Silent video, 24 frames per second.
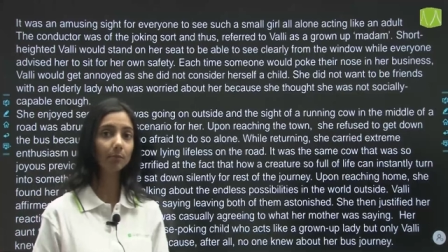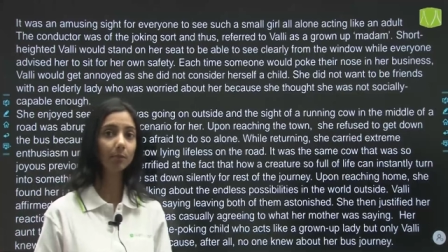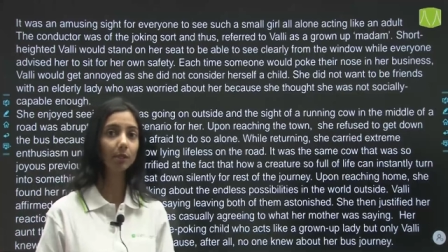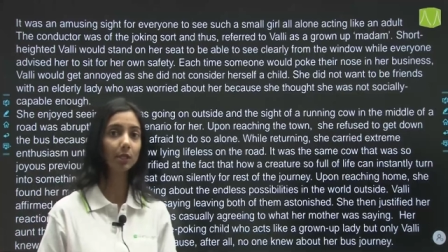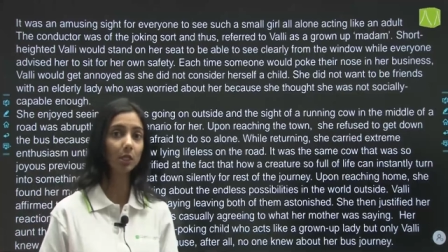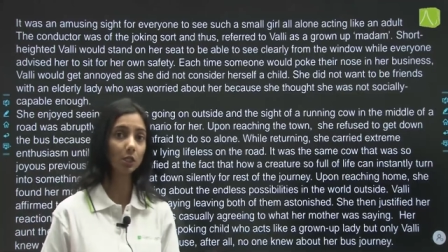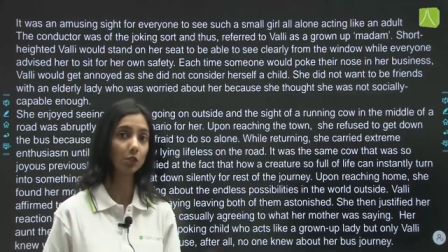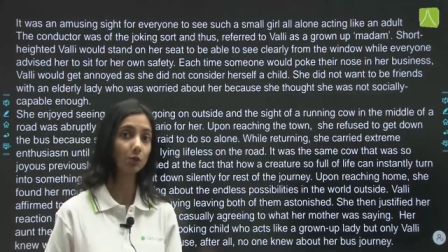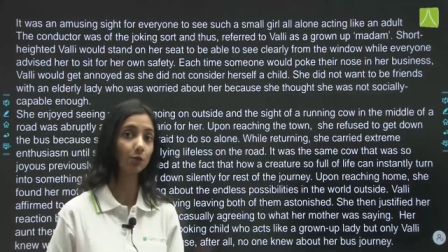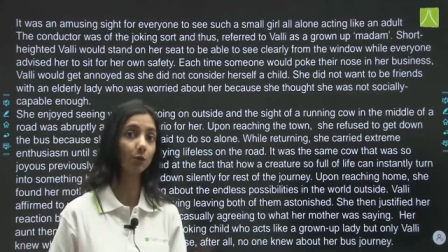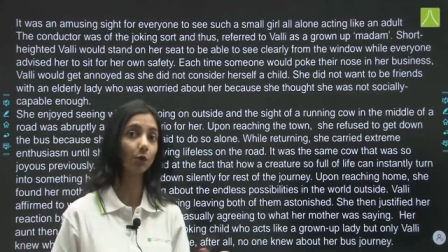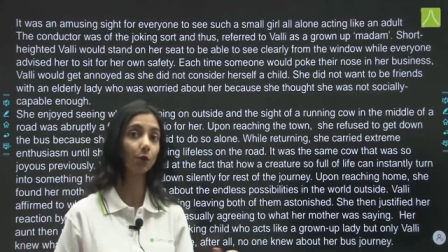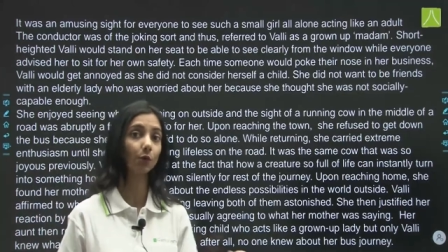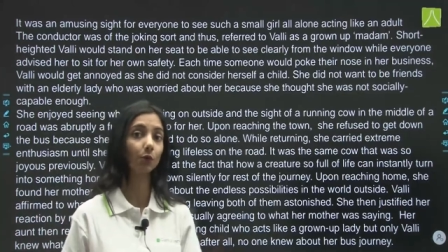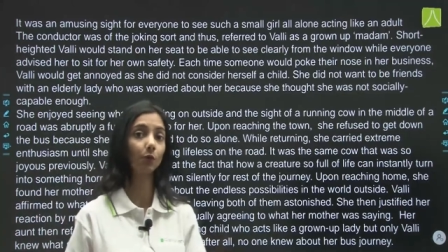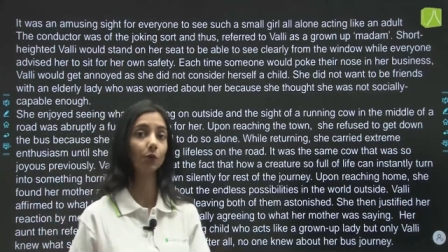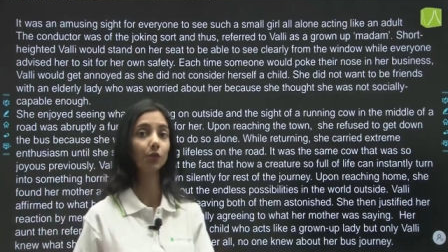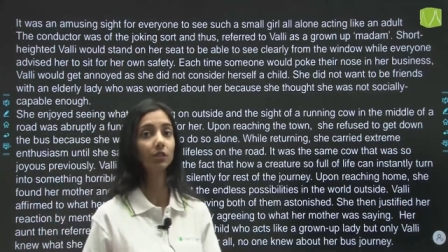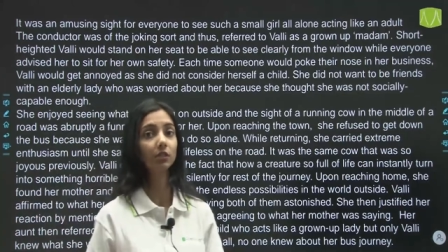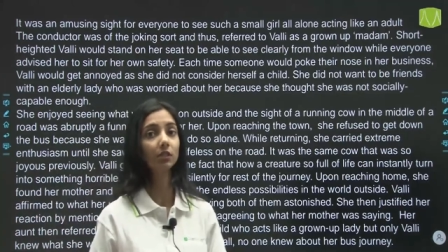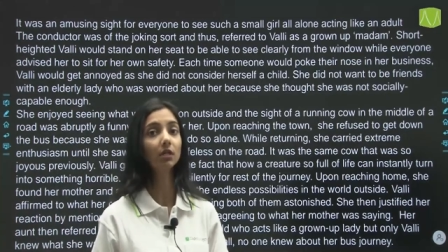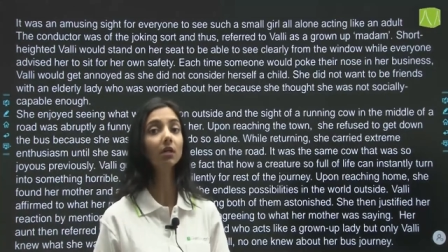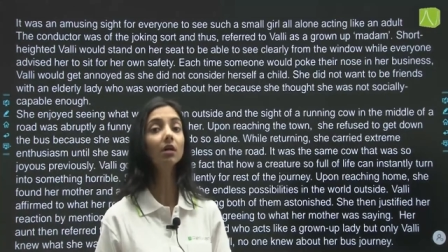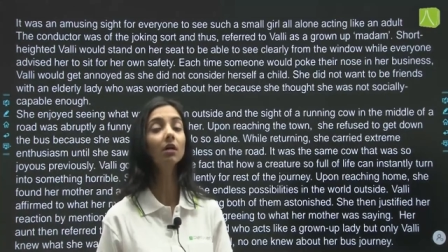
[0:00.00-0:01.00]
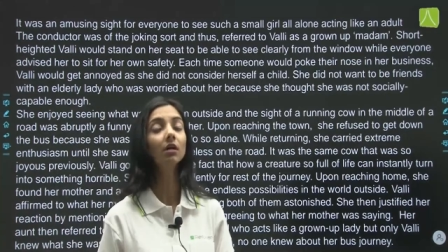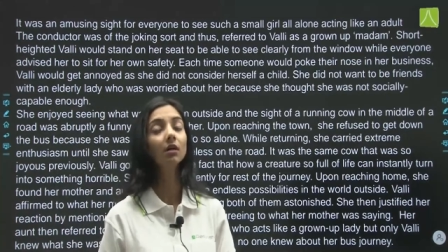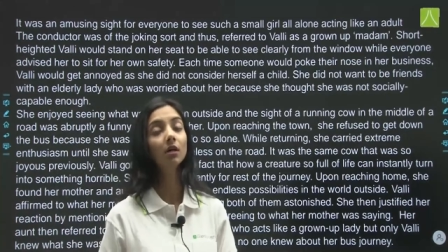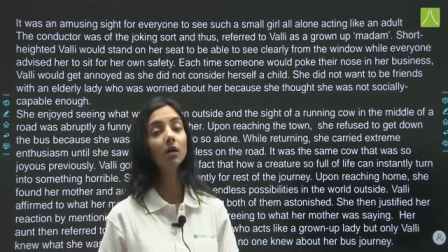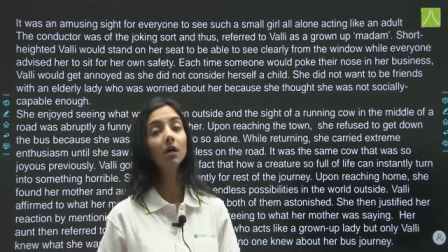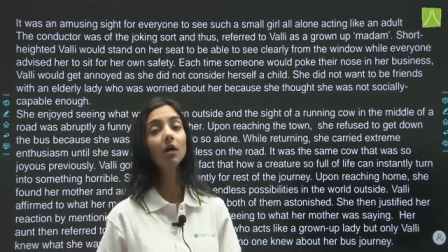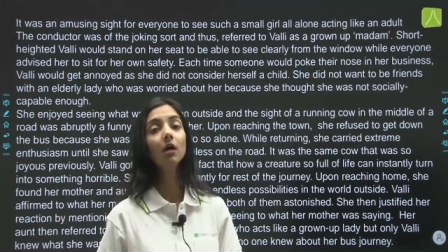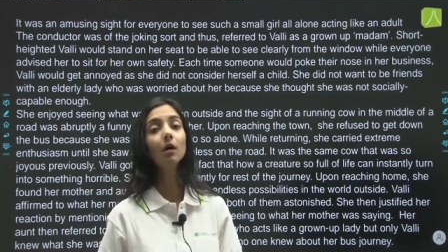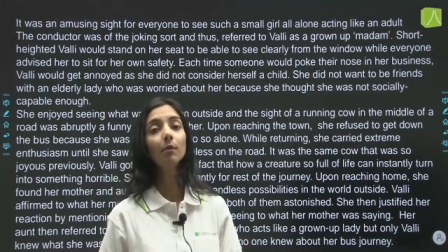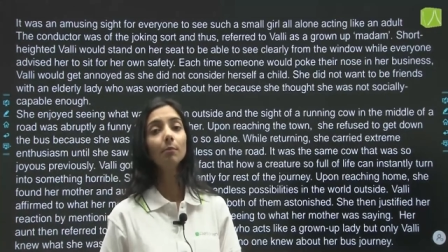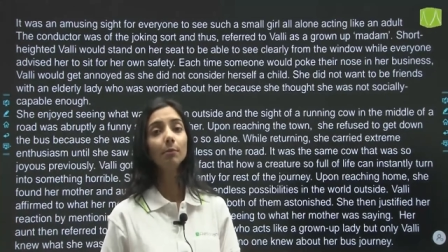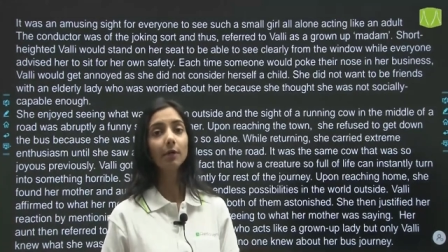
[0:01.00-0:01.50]
the bus, what were the
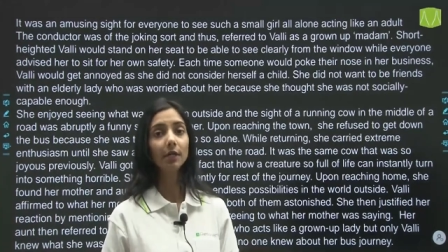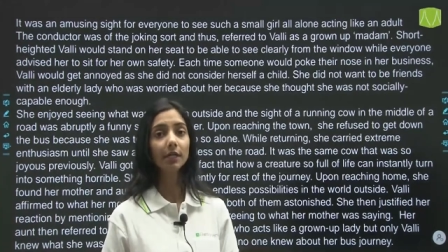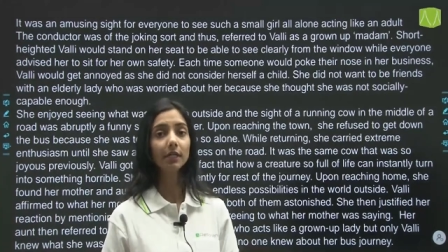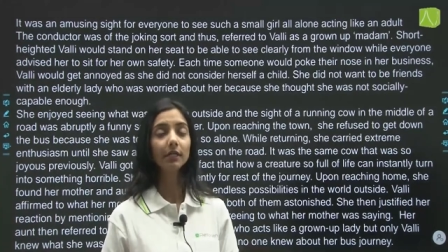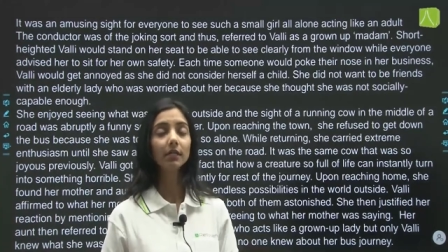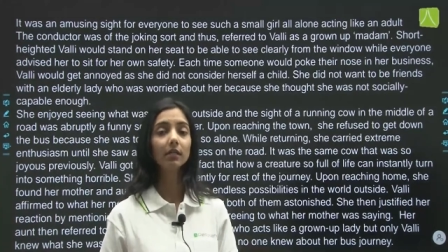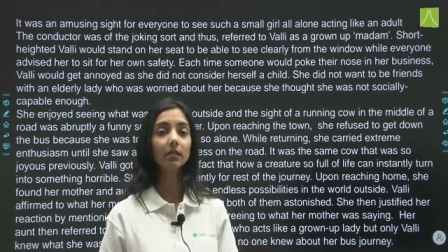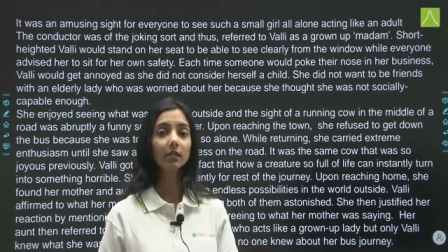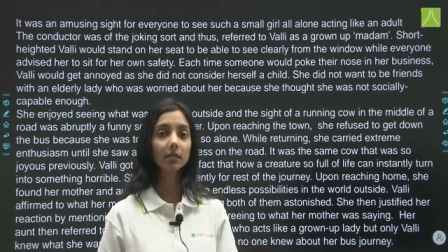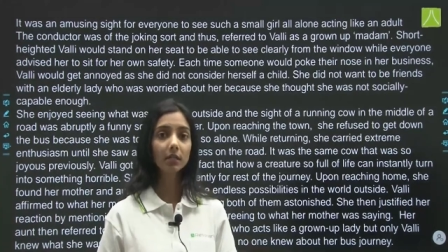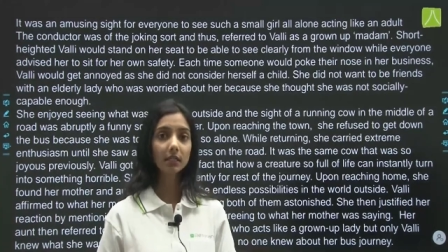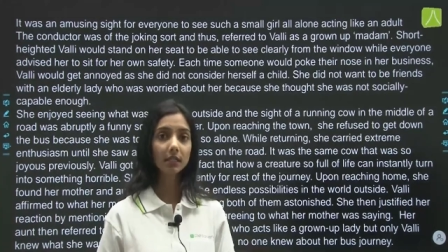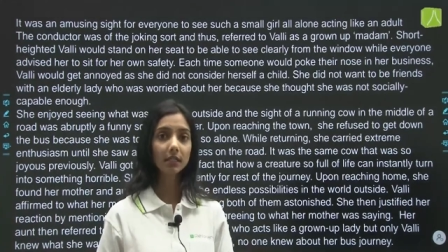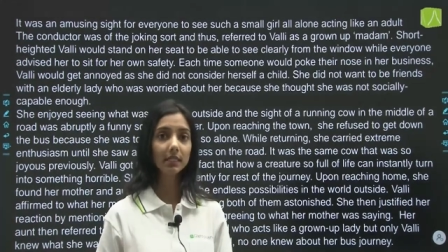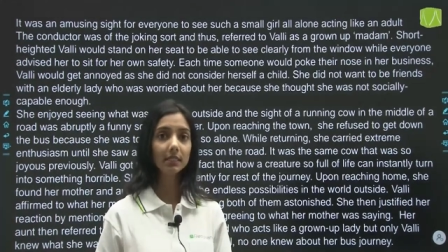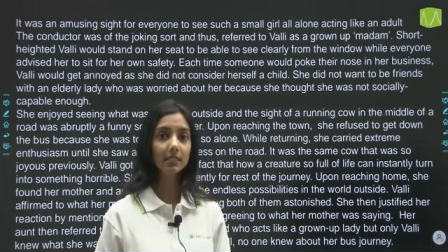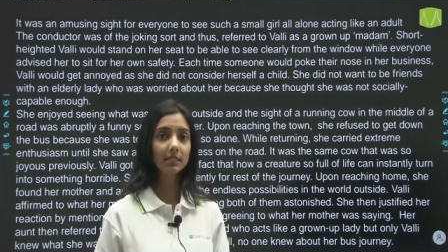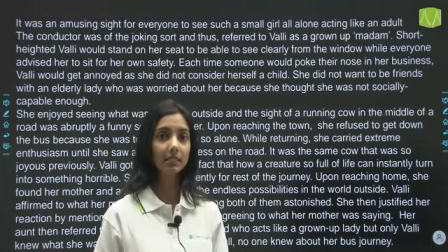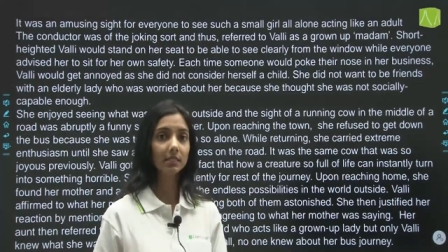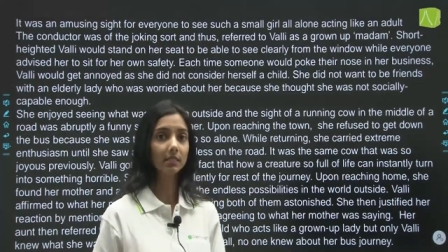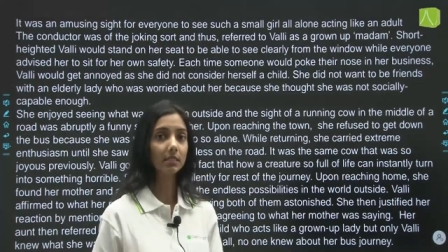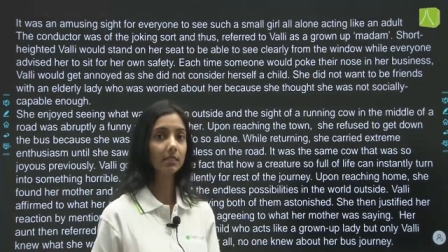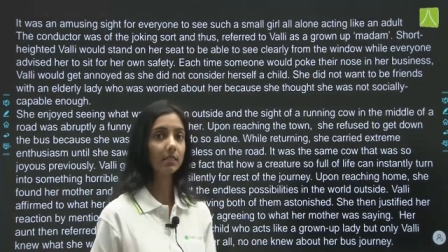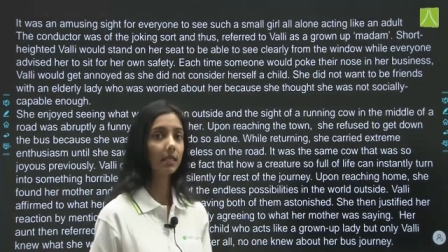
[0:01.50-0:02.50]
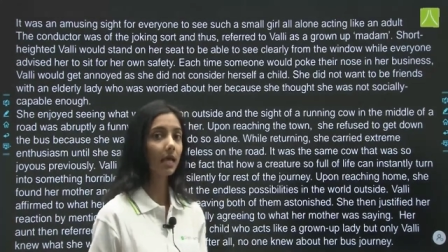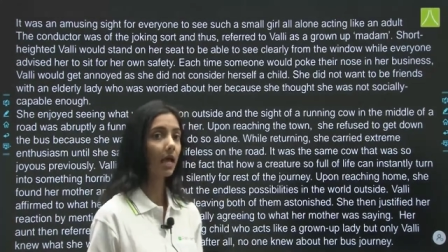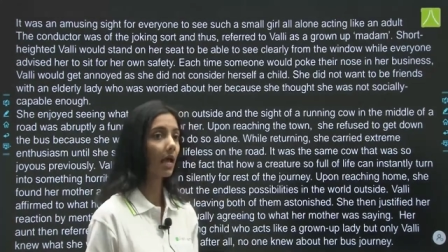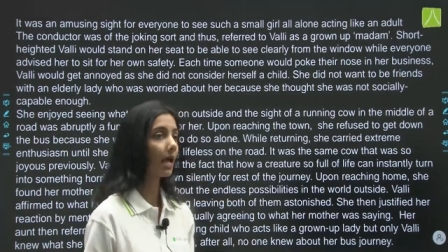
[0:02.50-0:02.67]
particular reasons,